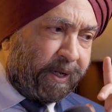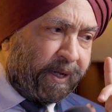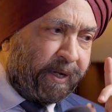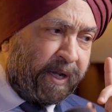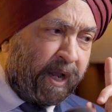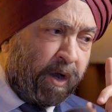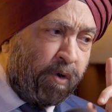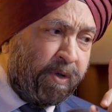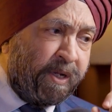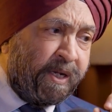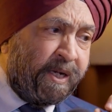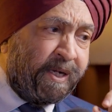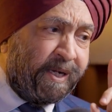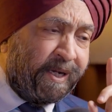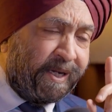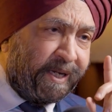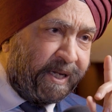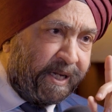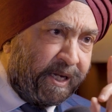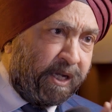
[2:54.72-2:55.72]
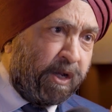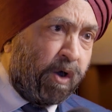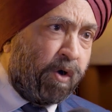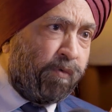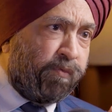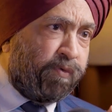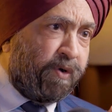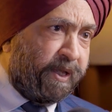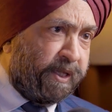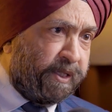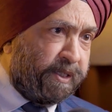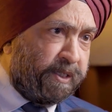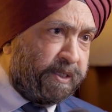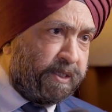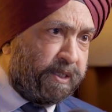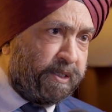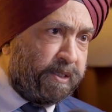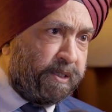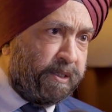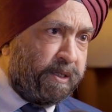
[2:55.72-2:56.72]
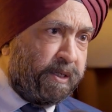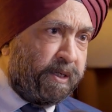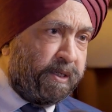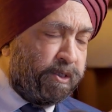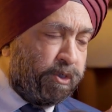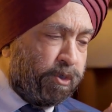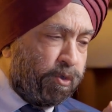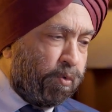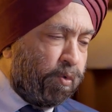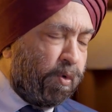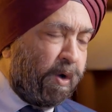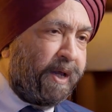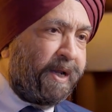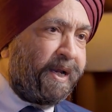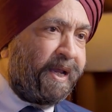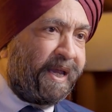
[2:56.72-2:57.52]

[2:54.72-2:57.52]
Now in an EDOF lens, you are